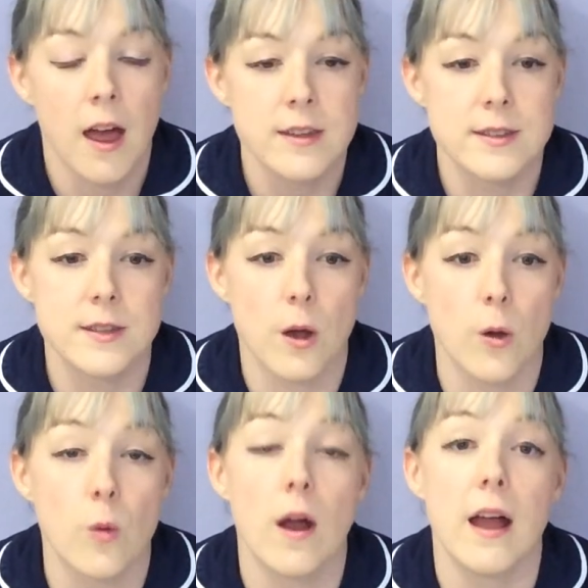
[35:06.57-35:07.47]

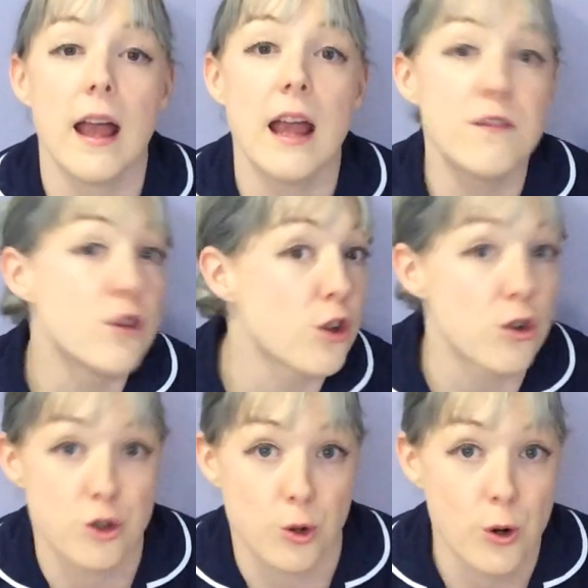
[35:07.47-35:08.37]
So if you're not
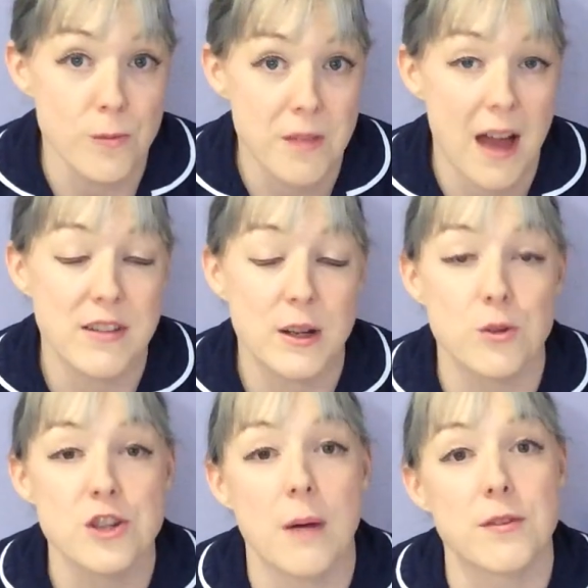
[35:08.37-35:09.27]
sure, have a little
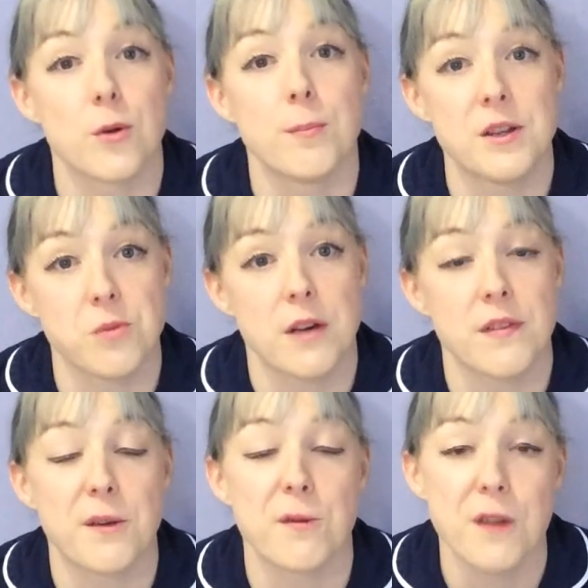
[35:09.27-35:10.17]
chat with your midwife
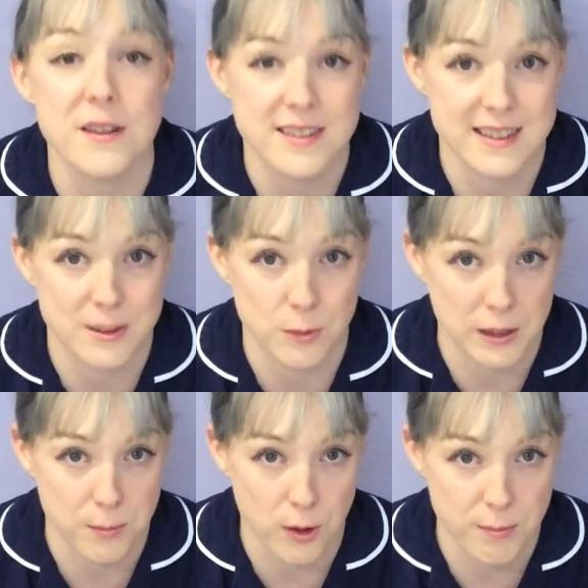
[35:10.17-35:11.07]
at your 36-week
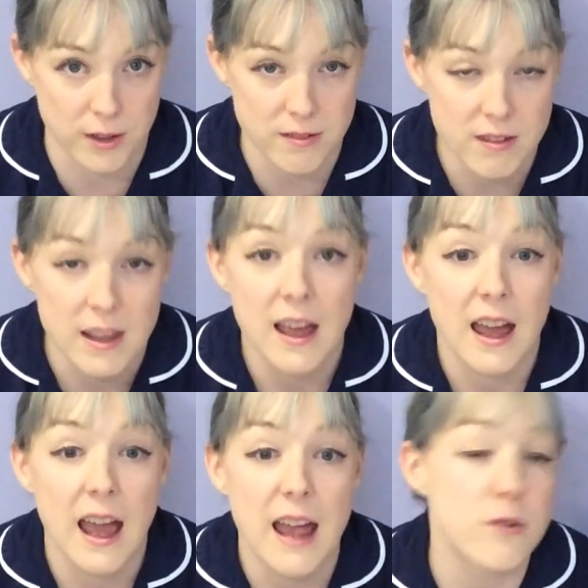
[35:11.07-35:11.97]
appointment.
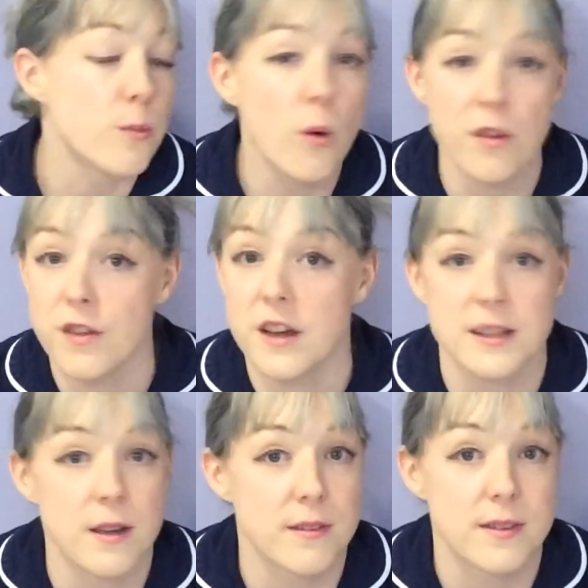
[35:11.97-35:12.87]
If you're more than
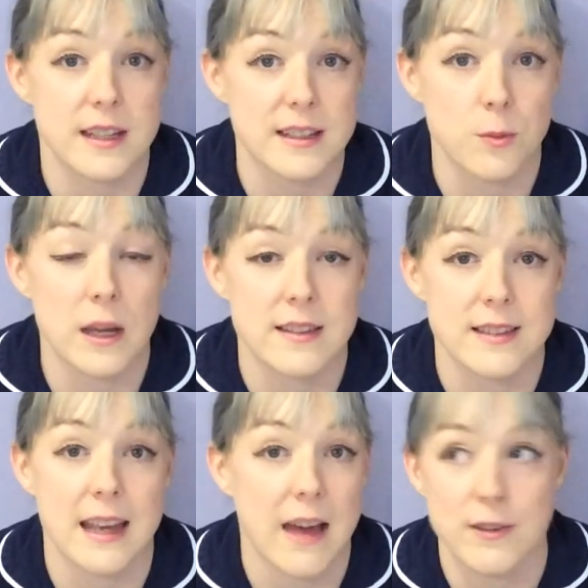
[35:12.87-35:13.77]
36 weeks,
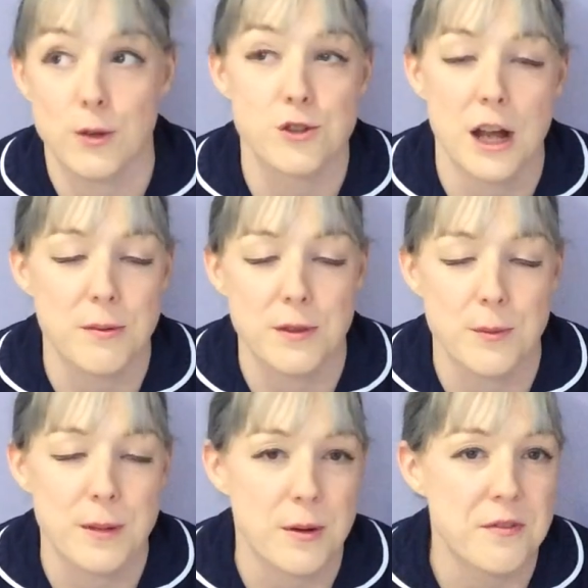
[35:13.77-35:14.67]
then have a little chat with your
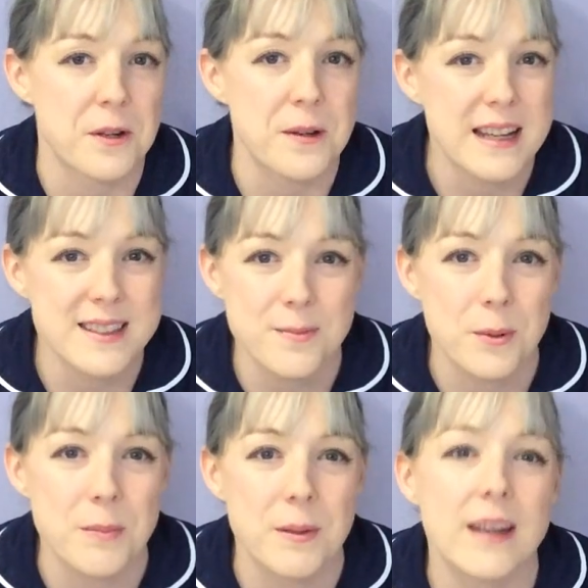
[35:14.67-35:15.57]
midwife at your next
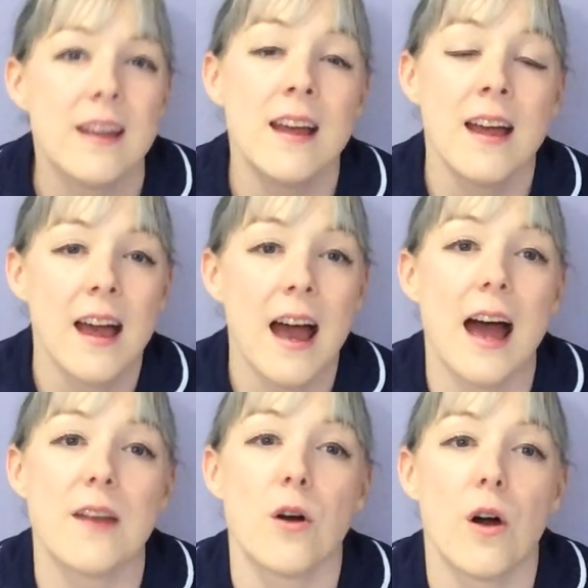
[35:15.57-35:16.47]
appointment.
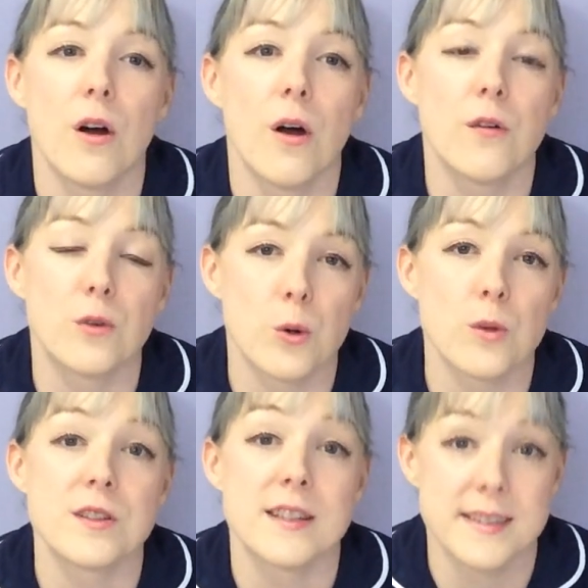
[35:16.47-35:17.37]
And of
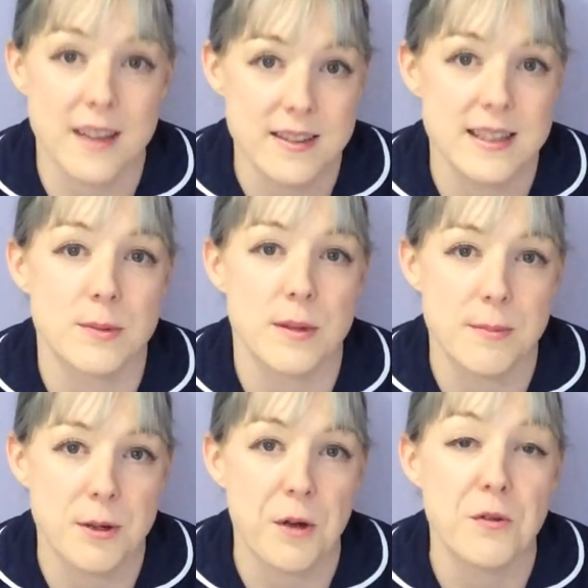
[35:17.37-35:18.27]
course, discuss this with the
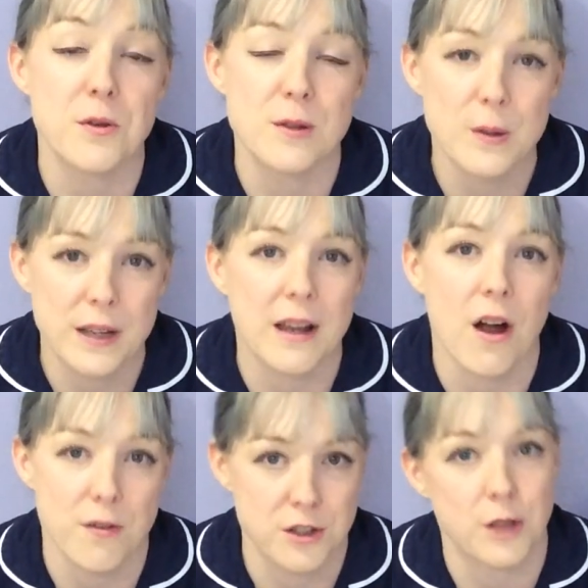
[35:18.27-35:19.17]
midwife who's looking
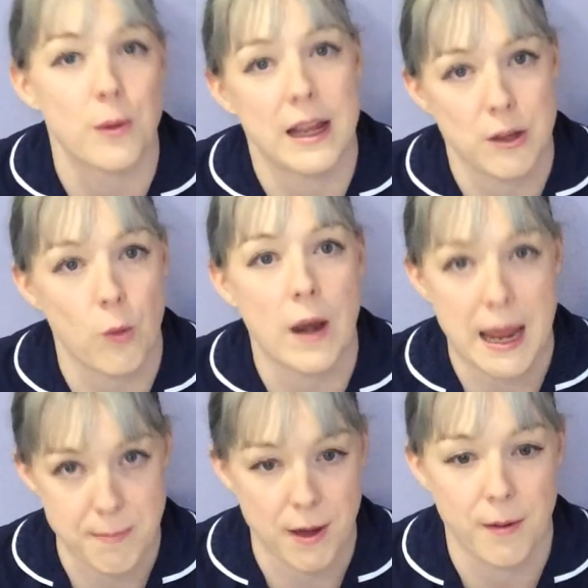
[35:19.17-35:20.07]
after you in your
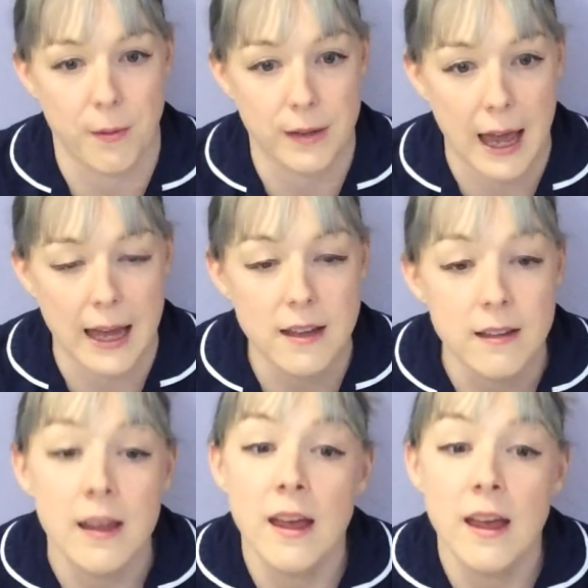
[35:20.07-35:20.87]
labour, okay?